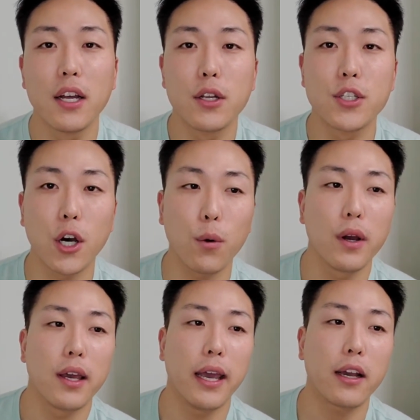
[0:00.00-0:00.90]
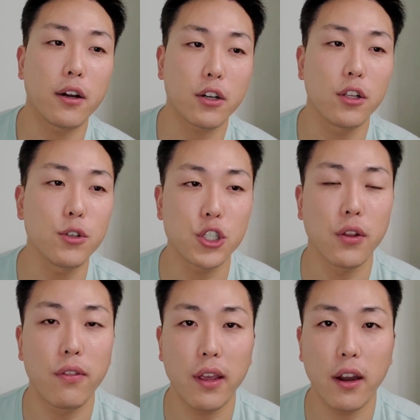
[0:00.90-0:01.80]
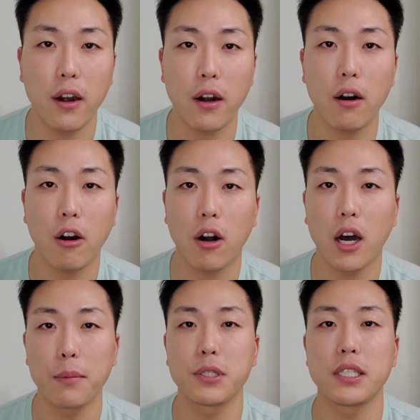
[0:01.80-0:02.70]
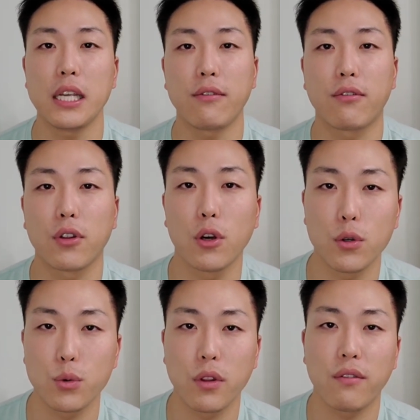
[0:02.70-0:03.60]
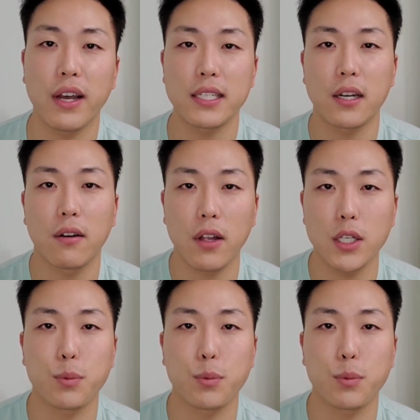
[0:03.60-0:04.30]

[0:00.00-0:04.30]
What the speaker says: So in conclusion, there are options even for those with advanced hair loss,